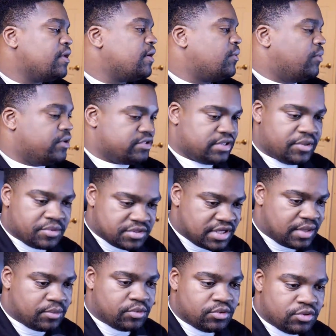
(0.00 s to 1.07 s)
Once I was
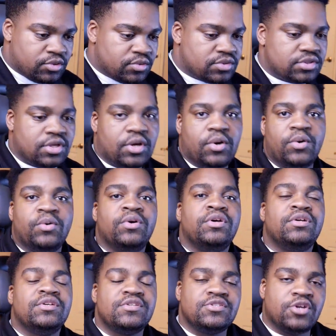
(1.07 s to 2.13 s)
able to do so,
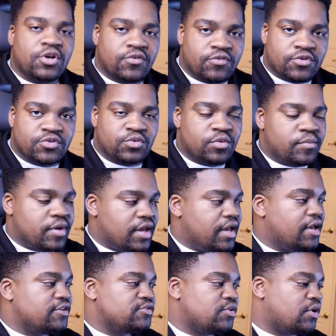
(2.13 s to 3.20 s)
servers were
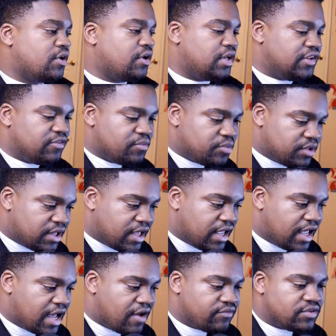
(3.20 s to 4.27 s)
bad, so I couldn't even play
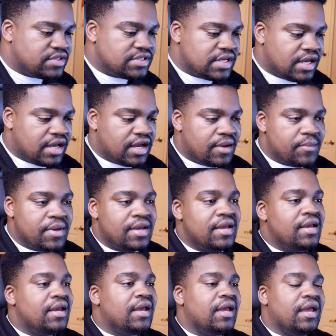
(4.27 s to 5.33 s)
half the time,
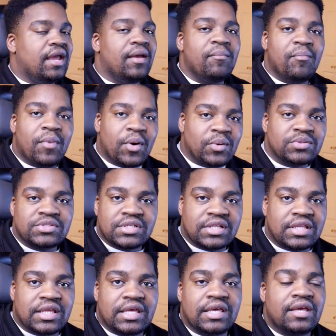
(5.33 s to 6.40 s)
and
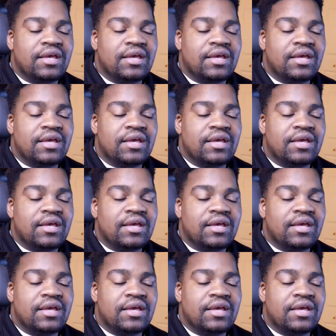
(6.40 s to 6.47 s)
mostly